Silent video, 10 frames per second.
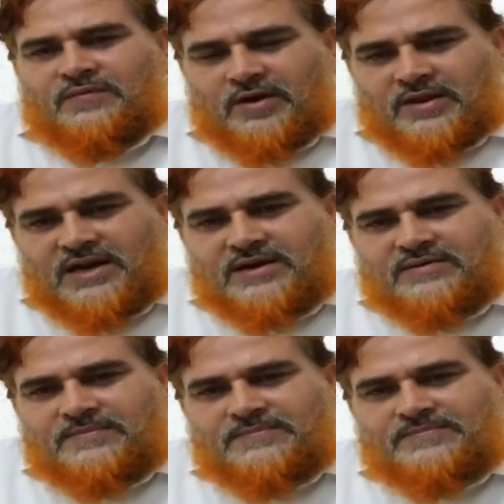For
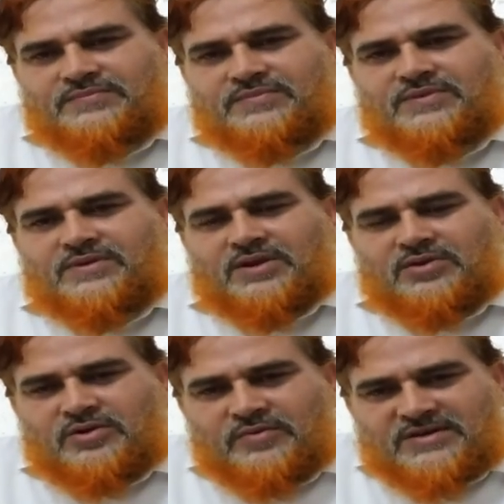that, the
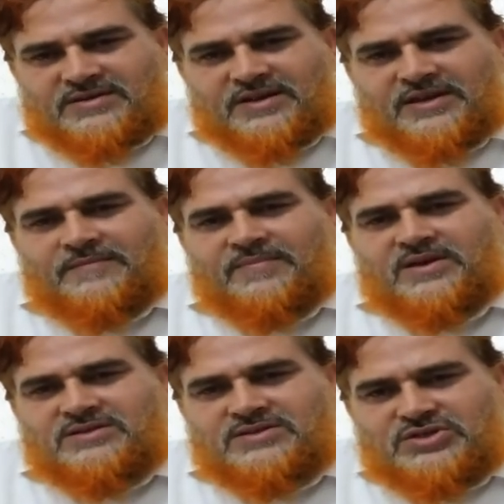university,
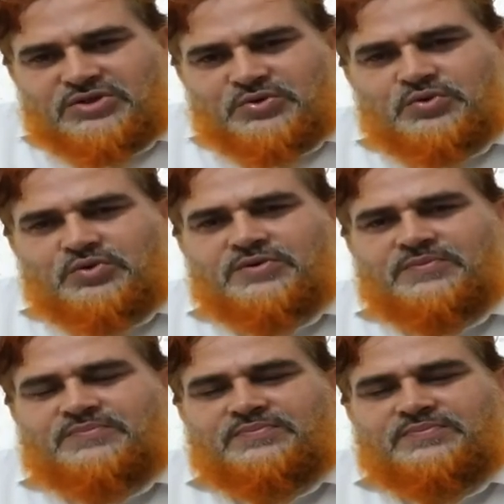the institute,